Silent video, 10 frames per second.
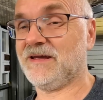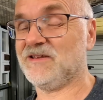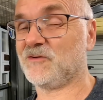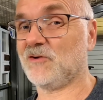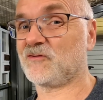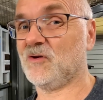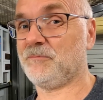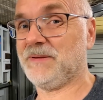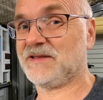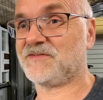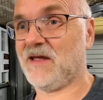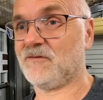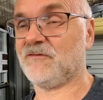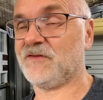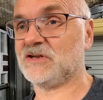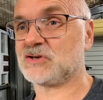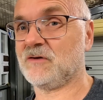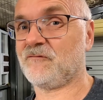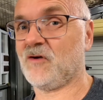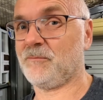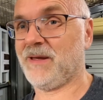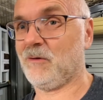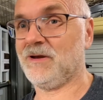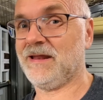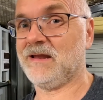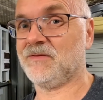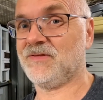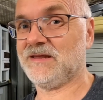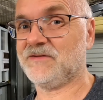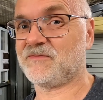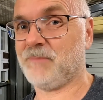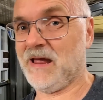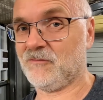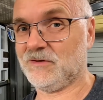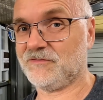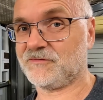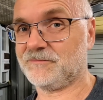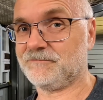It is also a big safety feature for paralleling these batteries.